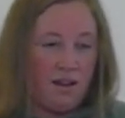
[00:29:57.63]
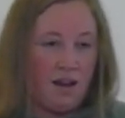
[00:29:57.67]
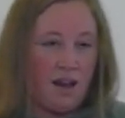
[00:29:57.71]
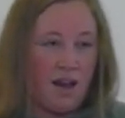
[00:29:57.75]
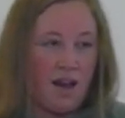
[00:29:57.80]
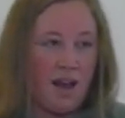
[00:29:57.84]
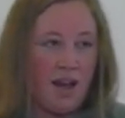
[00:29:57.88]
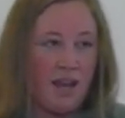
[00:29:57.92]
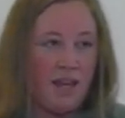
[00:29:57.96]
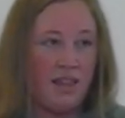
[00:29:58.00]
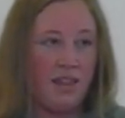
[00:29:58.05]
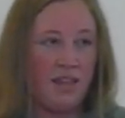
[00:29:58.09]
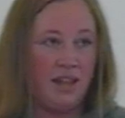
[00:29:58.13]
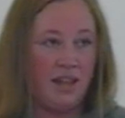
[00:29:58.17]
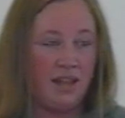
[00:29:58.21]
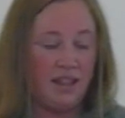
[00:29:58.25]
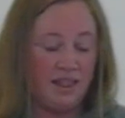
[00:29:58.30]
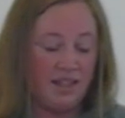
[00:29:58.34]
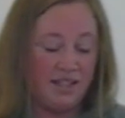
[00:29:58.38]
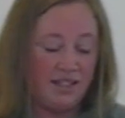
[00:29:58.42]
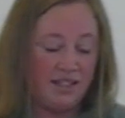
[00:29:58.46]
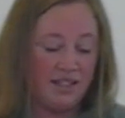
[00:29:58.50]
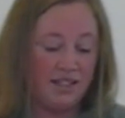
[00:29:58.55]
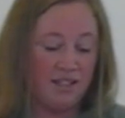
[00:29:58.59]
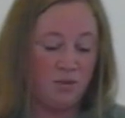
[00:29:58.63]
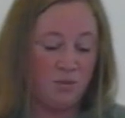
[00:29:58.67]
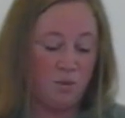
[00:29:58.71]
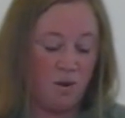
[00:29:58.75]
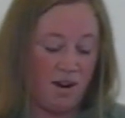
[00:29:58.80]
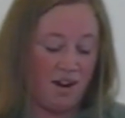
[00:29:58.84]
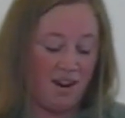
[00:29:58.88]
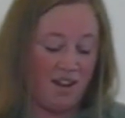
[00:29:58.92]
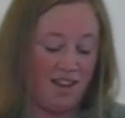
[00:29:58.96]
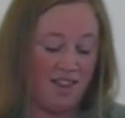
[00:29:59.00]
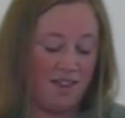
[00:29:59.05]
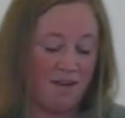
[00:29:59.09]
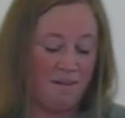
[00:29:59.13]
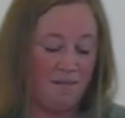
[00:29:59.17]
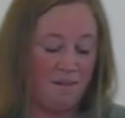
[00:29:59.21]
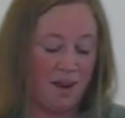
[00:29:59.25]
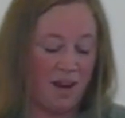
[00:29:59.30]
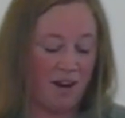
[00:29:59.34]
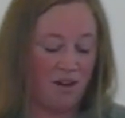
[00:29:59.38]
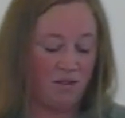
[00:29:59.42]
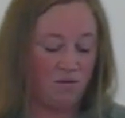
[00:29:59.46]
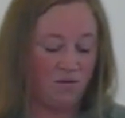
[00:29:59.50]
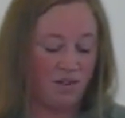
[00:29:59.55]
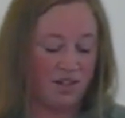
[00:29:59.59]
I think this is one of the
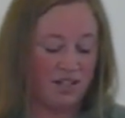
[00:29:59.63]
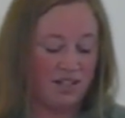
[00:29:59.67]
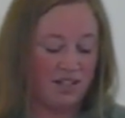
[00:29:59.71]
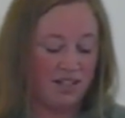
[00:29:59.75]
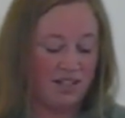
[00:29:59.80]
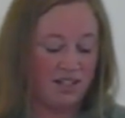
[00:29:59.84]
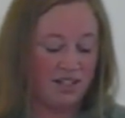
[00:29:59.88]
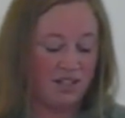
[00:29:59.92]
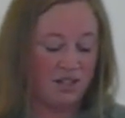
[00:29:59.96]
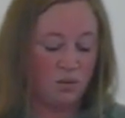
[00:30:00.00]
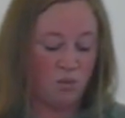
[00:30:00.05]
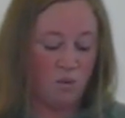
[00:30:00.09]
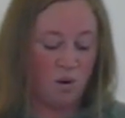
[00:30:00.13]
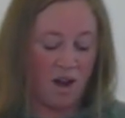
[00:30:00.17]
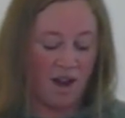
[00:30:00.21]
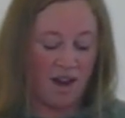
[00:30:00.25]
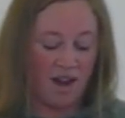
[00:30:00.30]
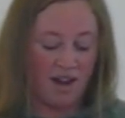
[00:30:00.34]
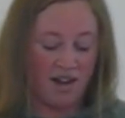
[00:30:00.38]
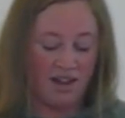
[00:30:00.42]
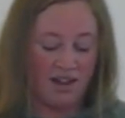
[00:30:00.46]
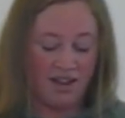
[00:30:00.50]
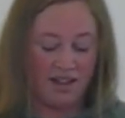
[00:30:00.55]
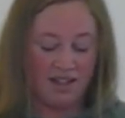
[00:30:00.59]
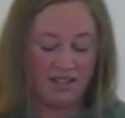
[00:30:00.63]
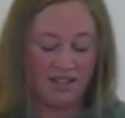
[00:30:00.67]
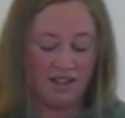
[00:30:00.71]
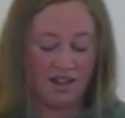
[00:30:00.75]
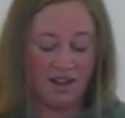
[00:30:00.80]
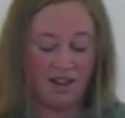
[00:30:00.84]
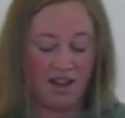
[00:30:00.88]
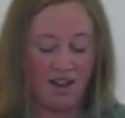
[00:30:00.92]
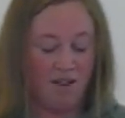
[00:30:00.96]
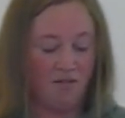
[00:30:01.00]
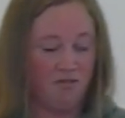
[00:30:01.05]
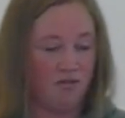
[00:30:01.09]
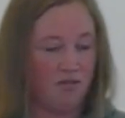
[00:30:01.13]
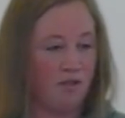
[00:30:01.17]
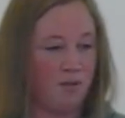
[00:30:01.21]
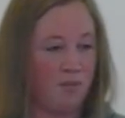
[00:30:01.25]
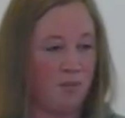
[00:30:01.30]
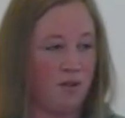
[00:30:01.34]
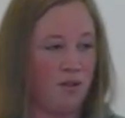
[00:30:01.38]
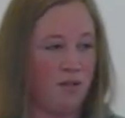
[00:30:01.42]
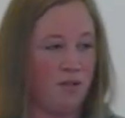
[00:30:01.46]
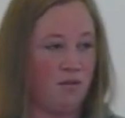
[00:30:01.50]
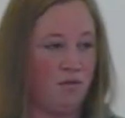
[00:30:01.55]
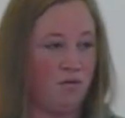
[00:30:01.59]
main reasons why it's
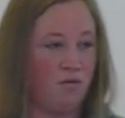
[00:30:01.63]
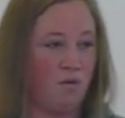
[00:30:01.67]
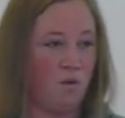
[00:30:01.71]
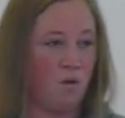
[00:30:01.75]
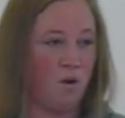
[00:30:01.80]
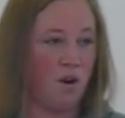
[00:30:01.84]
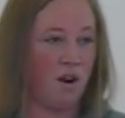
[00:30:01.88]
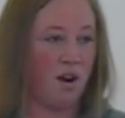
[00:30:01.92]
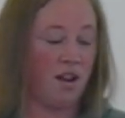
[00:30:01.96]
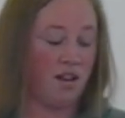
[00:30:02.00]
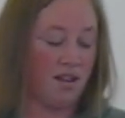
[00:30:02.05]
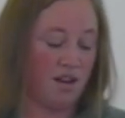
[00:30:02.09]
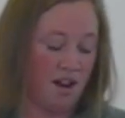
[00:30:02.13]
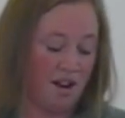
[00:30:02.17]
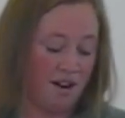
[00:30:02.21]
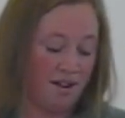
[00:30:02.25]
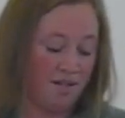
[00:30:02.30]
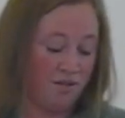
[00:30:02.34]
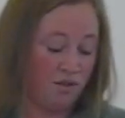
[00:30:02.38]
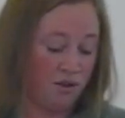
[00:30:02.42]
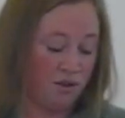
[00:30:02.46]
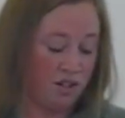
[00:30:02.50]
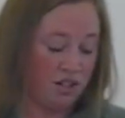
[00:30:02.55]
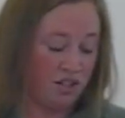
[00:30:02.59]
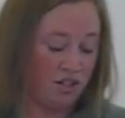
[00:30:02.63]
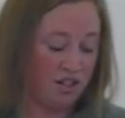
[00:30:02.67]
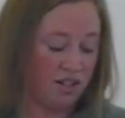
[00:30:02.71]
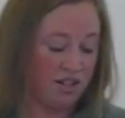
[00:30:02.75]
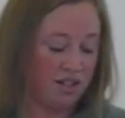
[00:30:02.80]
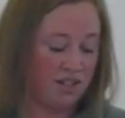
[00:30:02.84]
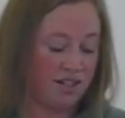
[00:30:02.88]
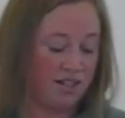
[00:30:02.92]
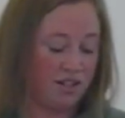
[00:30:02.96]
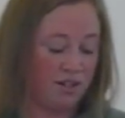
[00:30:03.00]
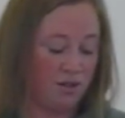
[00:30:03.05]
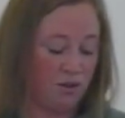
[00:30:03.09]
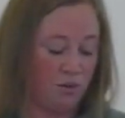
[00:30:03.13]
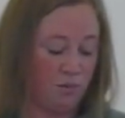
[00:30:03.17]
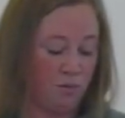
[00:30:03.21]
uncomfortable for a lot of Christians to